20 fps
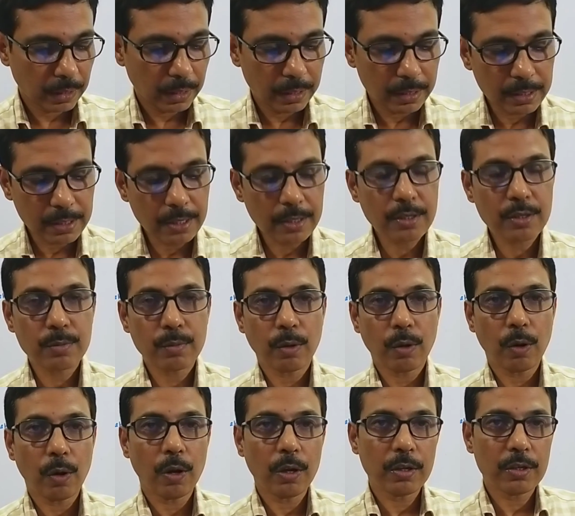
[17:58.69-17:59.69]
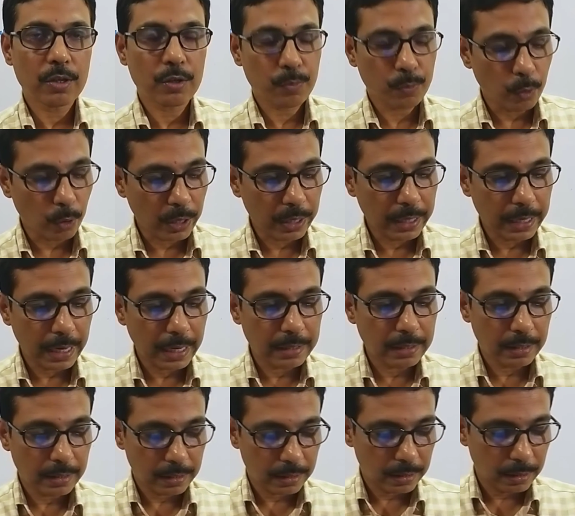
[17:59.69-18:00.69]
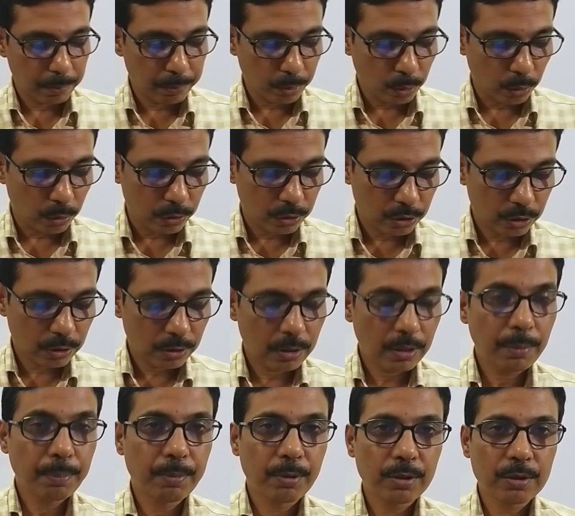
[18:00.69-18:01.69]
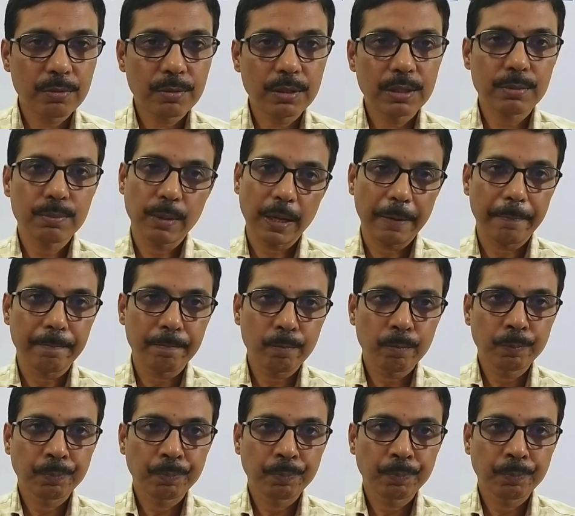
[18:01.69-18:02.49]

It is always spoken as a reproach. Reproach means blame.